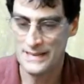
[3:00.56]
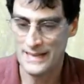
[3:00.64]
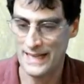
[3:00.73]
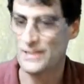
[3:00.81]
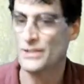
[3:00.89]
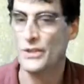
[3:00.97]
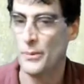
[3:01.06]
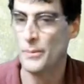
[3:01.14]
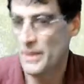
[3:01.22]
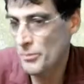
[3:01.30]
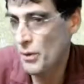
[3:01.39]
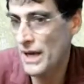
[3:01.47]
That's going to
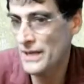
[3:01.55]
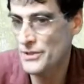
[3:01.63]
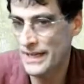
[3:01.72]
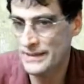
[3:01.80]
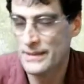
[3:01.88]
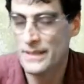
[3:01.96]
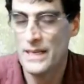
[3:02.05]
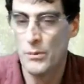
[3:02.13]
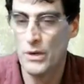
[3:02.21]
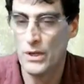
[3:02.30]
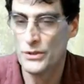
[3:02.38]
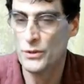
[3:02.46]
be a project.
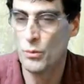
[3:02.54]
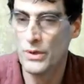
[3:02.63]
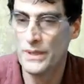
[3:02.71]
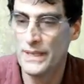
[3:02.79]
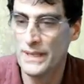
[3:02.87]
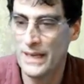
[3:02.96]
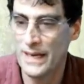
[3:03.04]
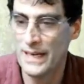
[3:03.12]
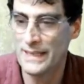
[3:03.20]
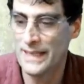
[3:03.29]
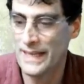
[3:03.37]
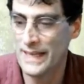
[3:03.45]
We're also working
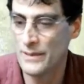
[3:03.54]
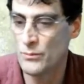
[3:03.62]
on a